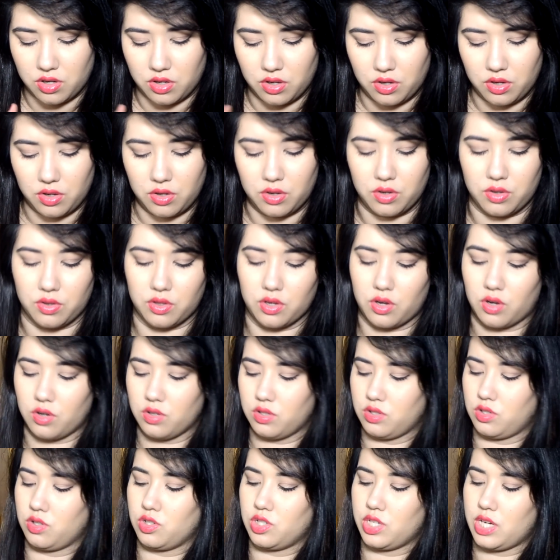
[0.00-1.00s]
Ooh, the
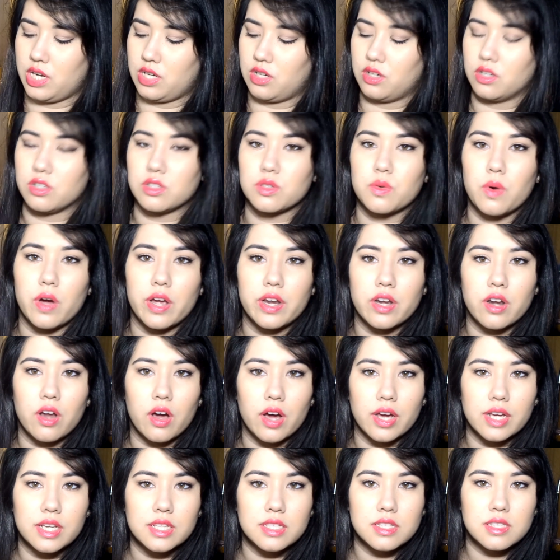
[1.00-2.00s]
contour shade looks quite
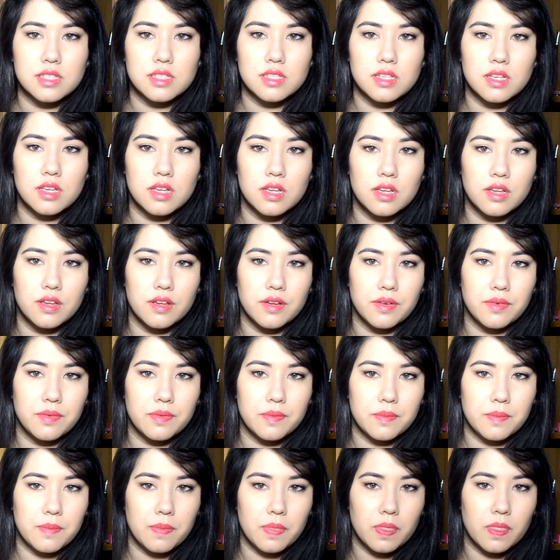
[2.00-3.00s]
nice,
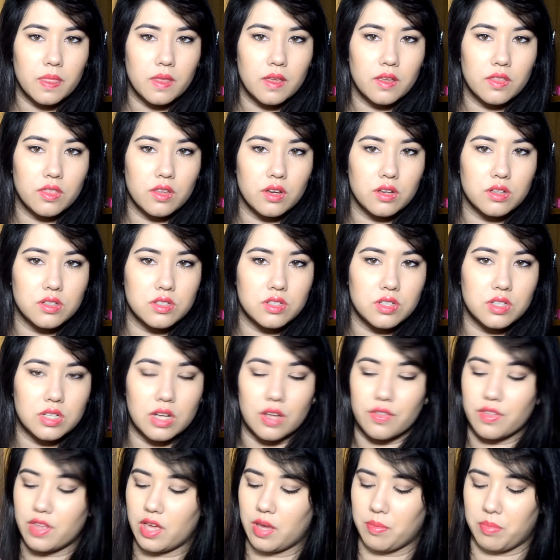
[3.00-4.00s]
those two
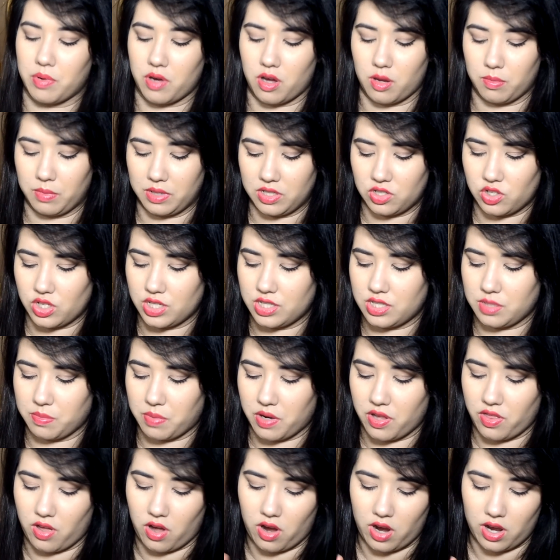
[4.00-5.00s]
down there, but I'm interested
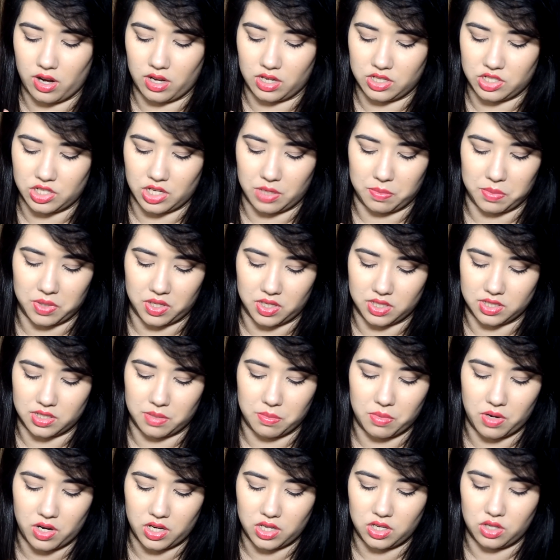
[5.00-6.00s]
by the highlight shade because I
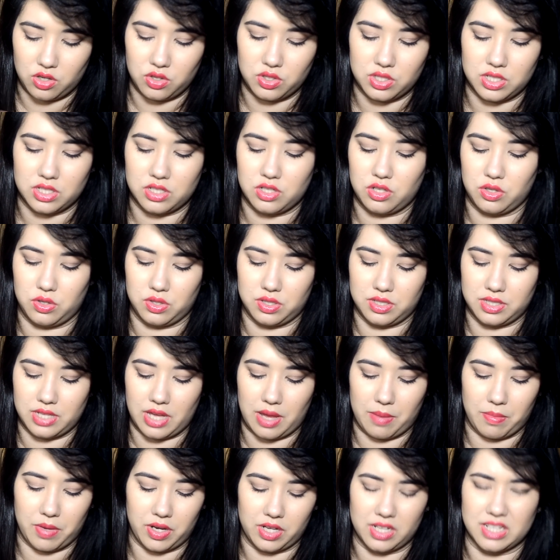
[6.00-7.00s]
might use it to
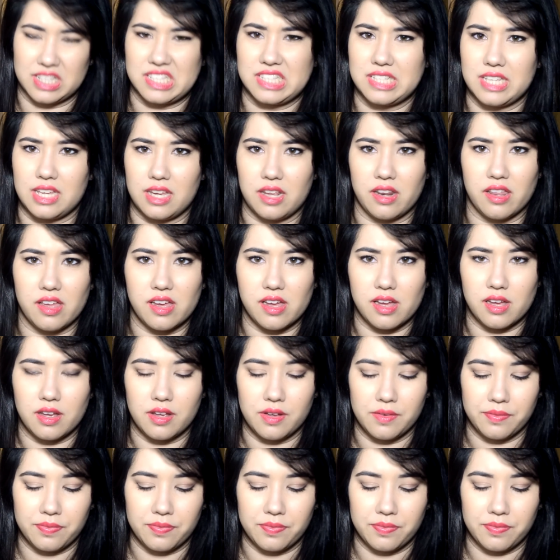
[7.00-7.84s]
set my concealer